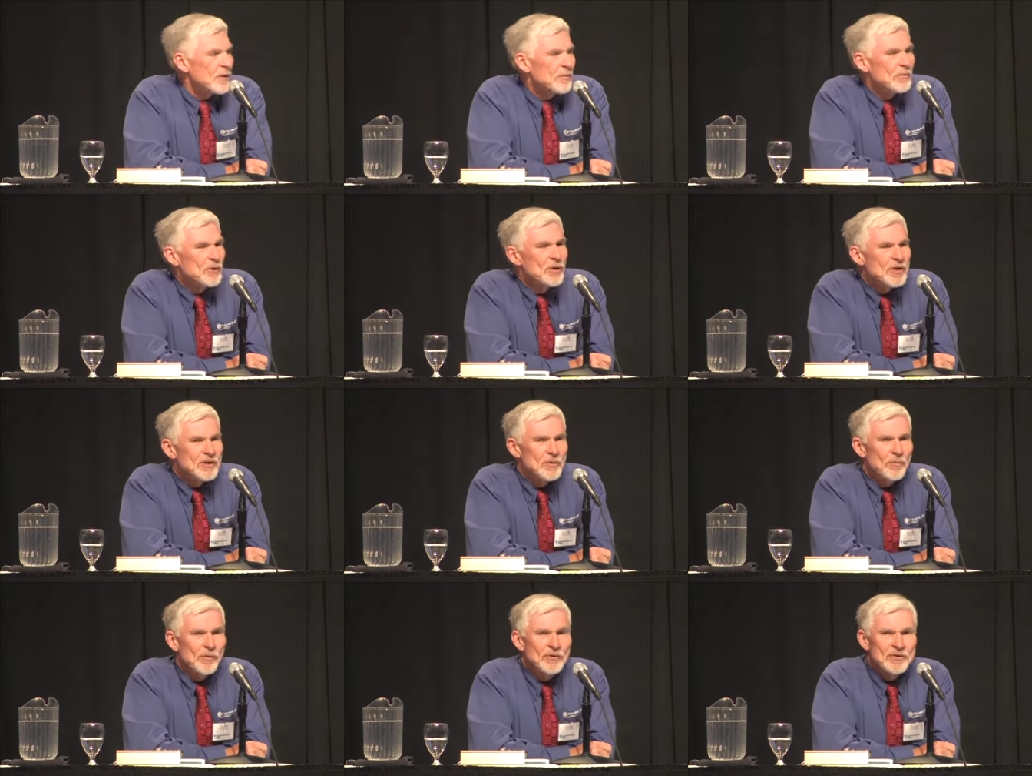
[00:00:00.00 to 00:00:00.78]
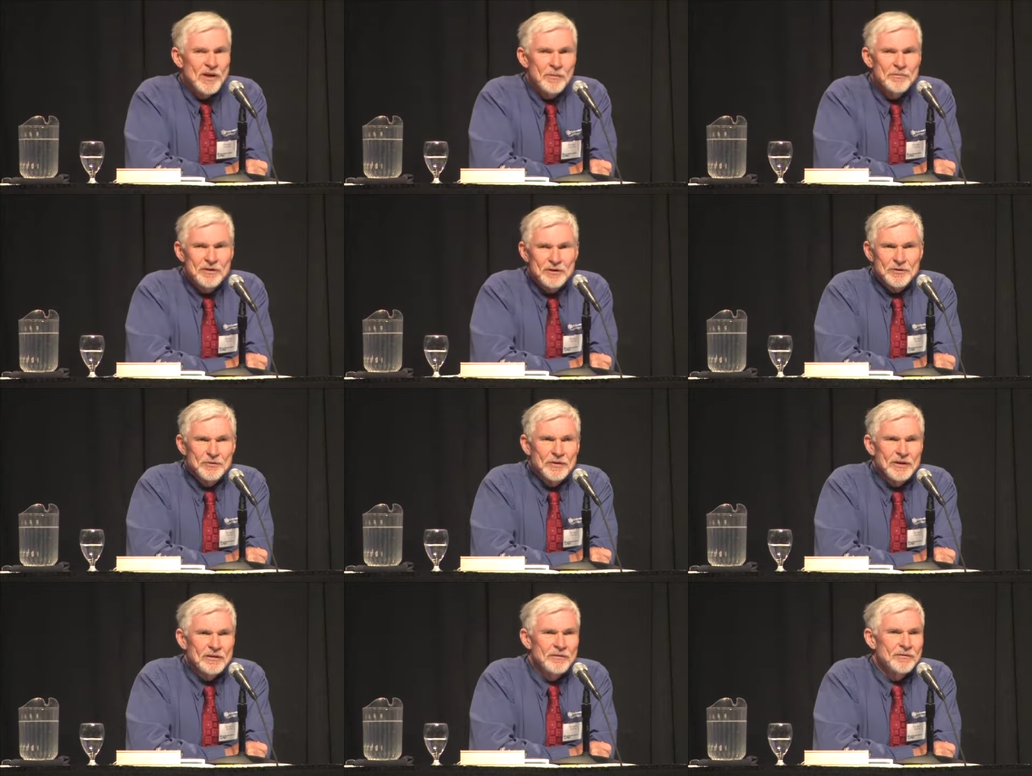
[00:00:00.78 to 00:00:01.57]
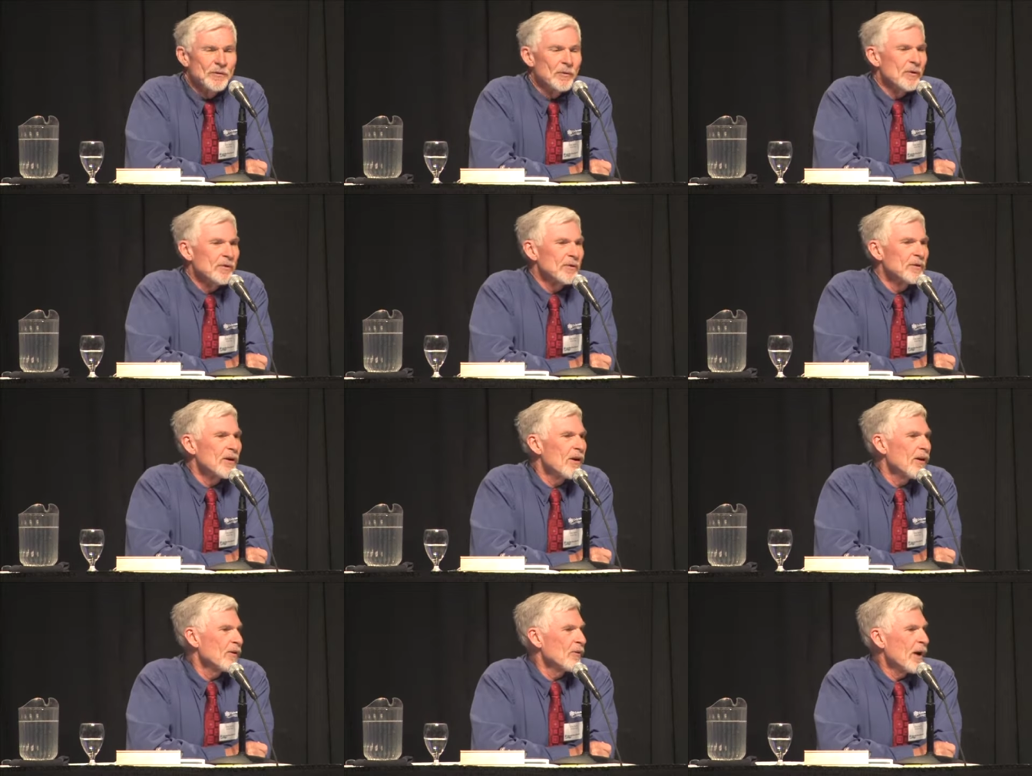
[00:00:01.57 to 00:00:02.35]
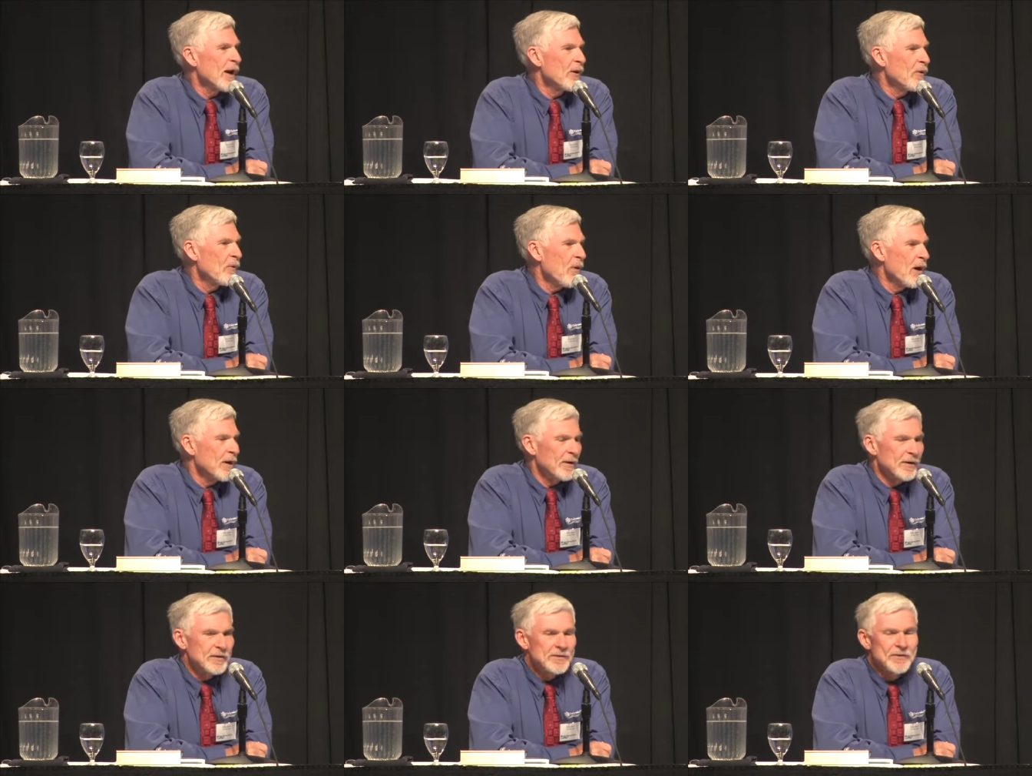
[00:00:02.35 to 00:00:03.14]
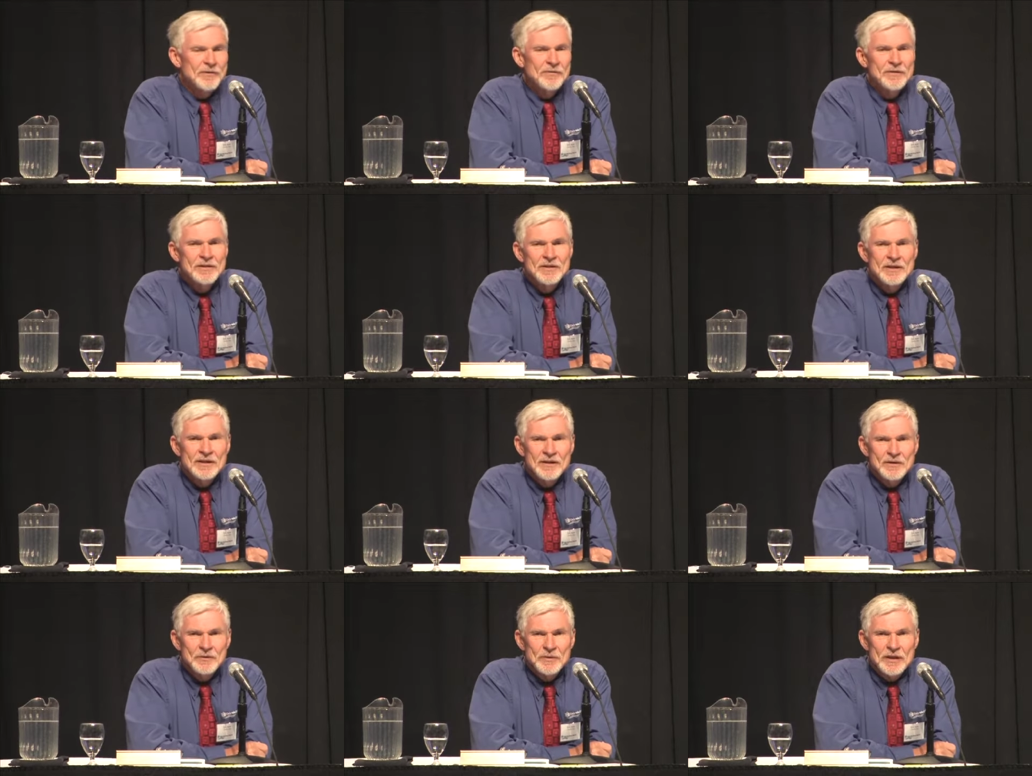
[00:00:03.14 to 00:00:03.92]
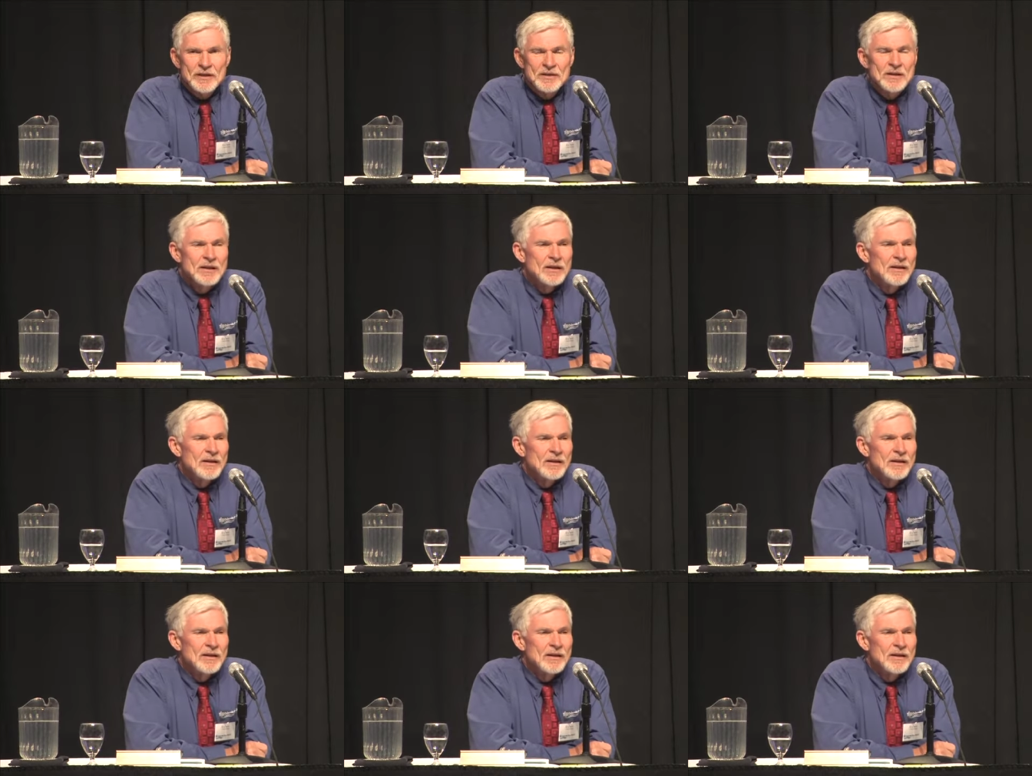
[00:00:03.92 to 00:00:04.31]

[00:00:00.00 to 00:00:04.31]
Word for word: the municipal subdistrict of Northern Colorado Water Conservancy District.